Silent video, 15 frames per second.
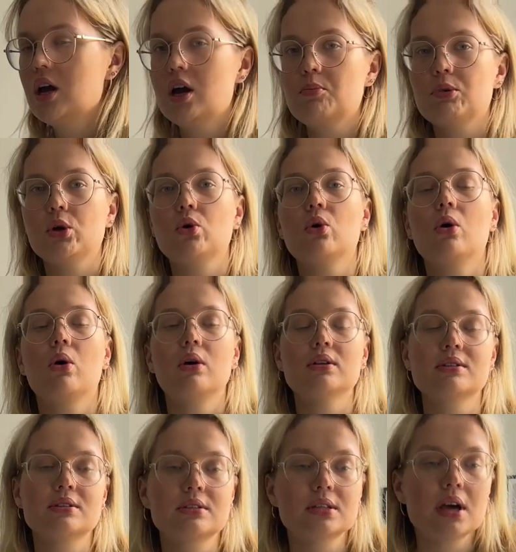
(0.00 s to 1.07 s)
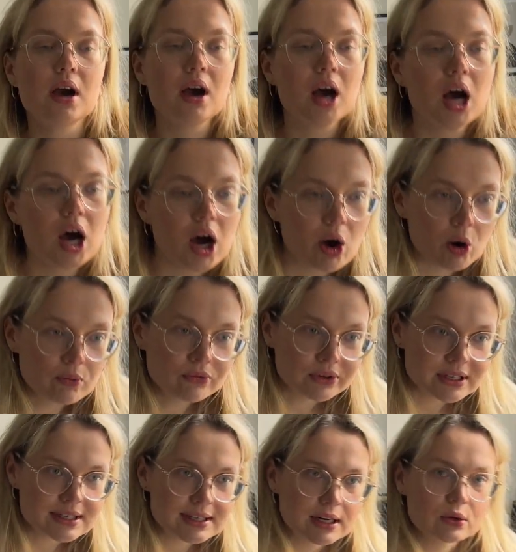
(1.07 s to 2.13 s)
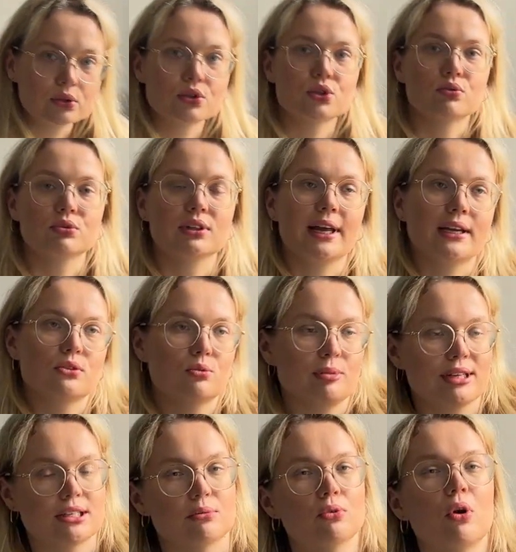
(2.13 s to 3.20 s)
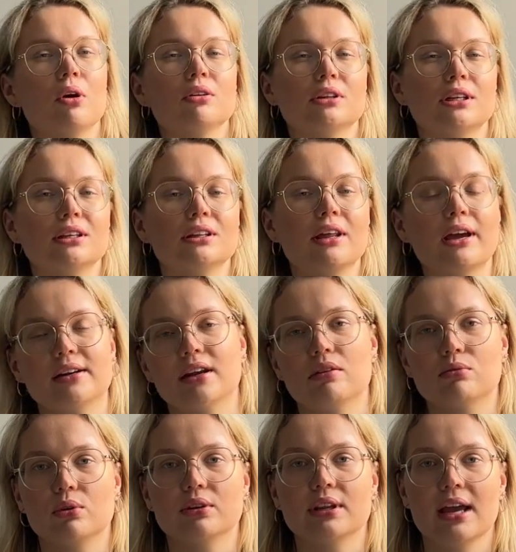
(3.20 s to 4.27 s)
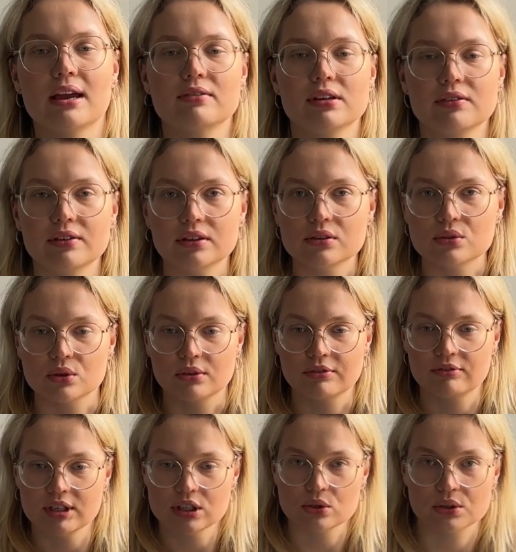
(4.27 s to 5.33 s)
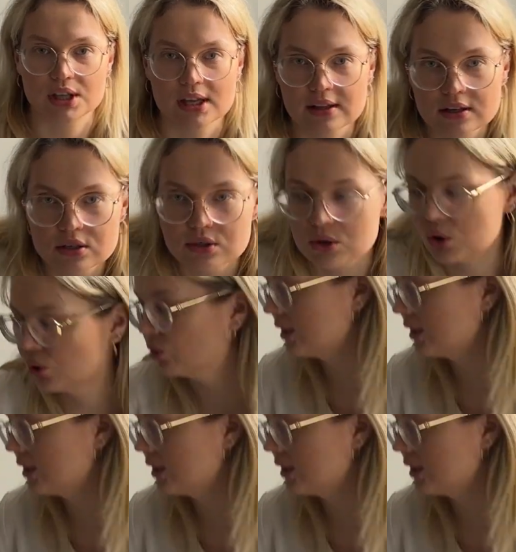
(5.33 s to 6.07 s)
because obviously I also would like to make some content and I want everything to fit together. So